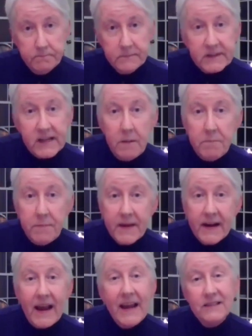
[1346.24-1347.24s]

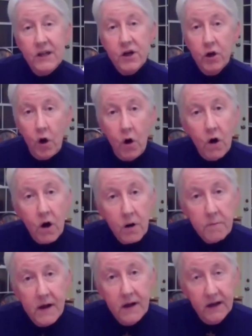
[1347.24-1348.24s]
something as an
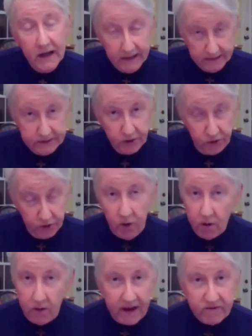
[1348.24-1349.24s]
alarm so you
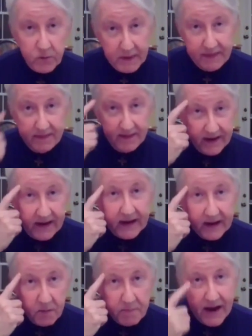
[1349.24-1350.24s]
don't have to be
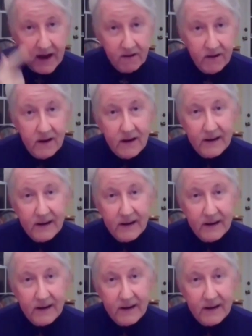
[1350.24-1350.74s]
thinking about,